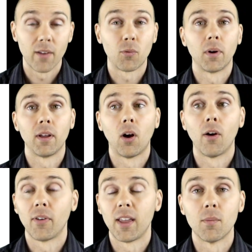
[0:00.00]
If we
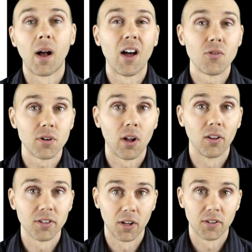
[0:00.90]
offer him
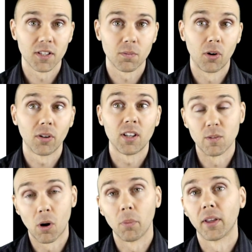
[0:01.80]
$100 not to smoke,
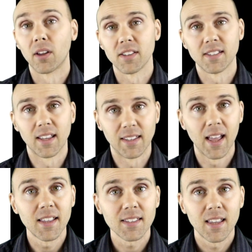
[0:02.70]
he's probably going to say
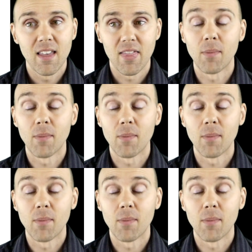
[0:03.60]
yes.